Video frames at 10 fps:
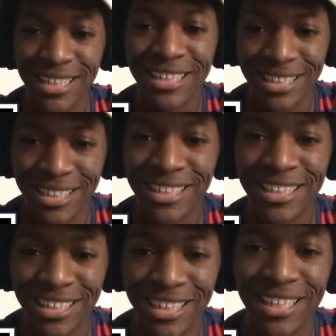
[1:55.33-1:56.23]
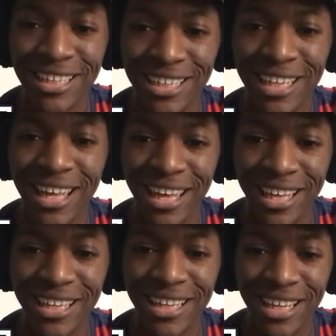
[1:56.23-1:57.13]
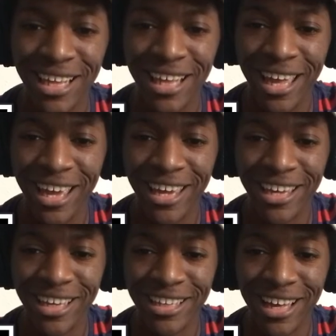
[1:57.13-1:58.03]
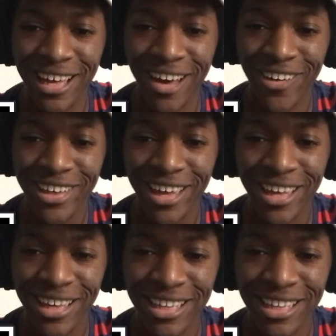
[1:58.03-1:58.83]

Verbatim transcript: Awesome. Hey, okay.